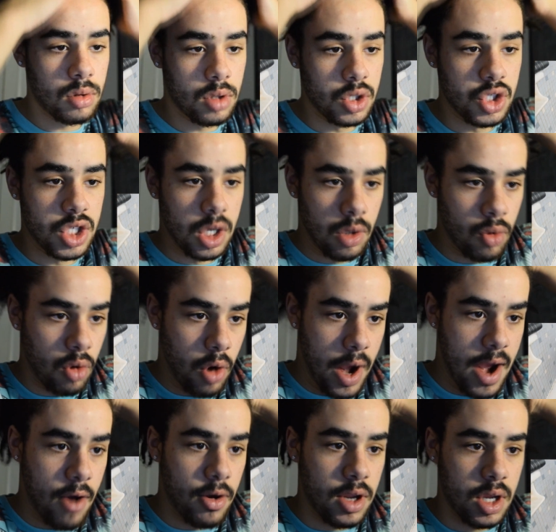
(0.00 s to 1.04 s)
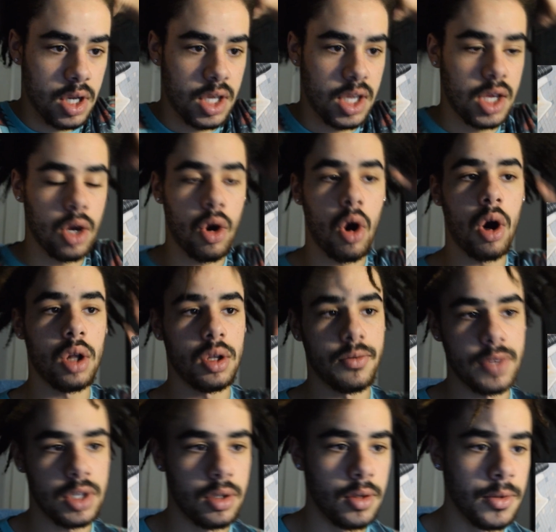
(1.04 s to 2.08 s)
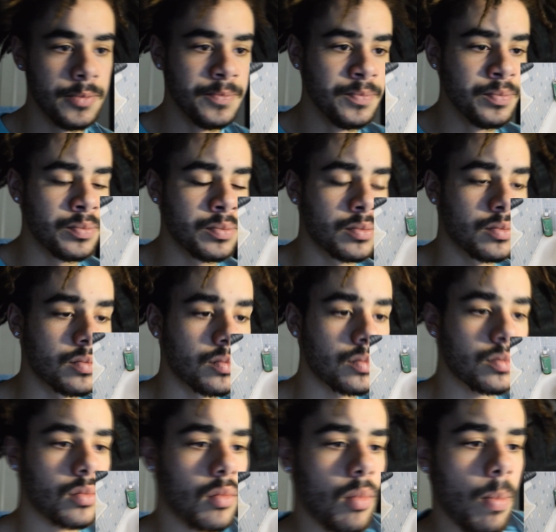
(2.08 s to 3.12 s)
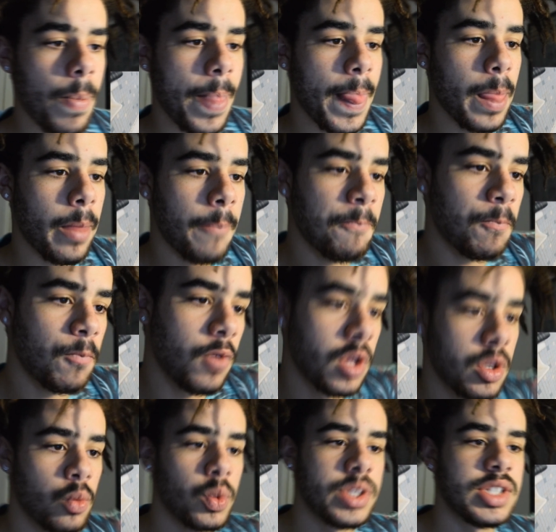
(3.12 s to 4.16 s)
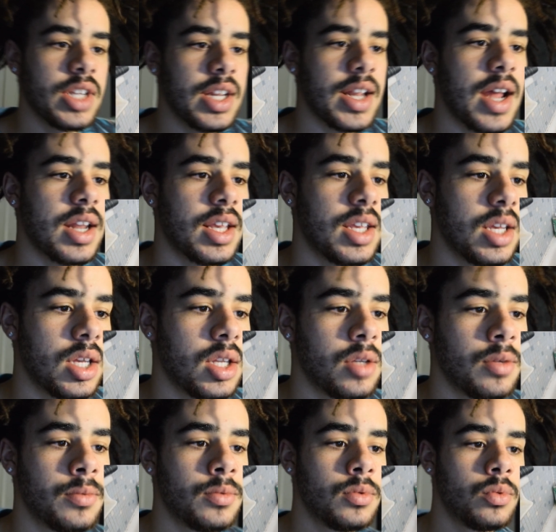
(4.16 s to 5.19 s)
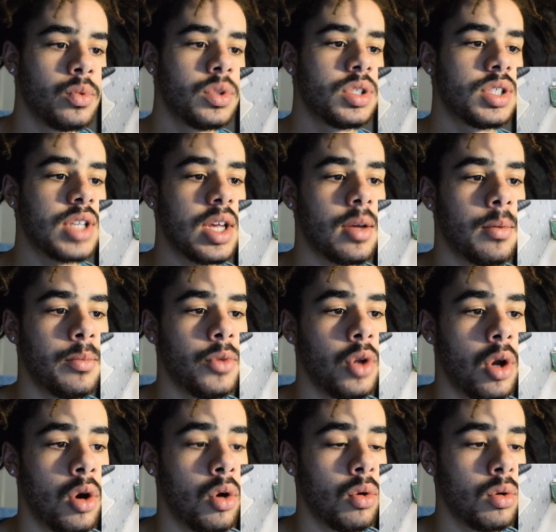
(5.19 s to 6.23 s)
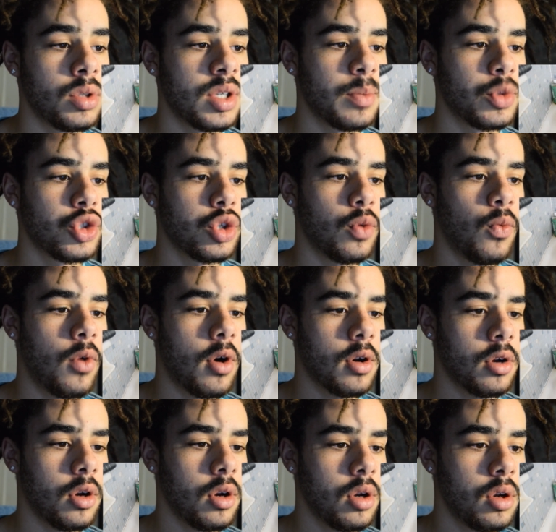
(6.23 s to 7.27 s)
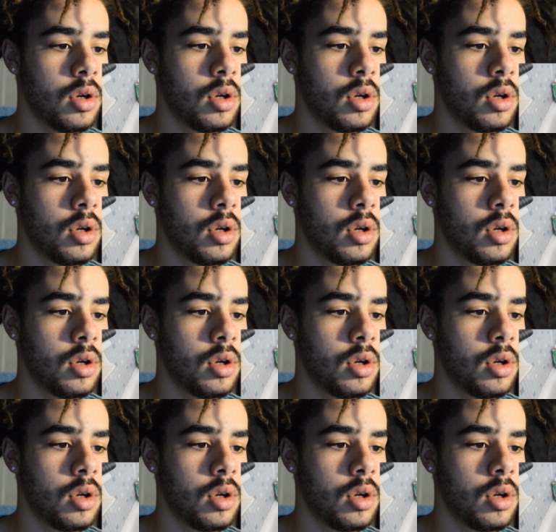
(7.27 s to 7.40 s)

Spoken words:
the general area to get all of it. And then rinsing it out again, same, temperature water.